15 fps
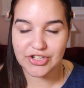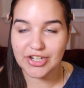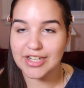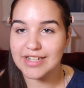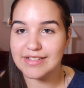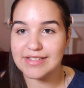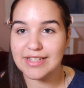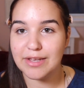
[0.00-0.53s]
You're
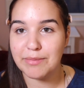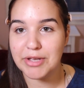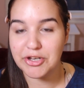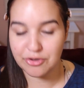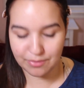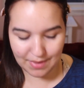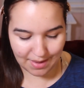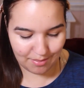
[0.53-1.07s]
gonna see me
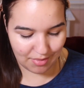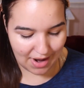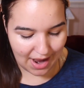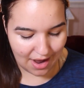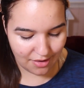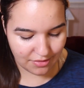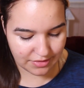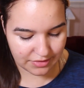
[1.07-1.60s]
do my
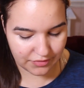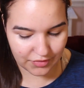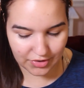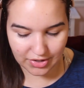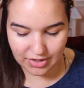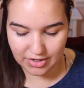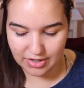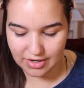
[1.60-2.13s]
brows
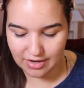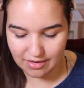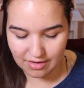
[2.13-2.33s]
for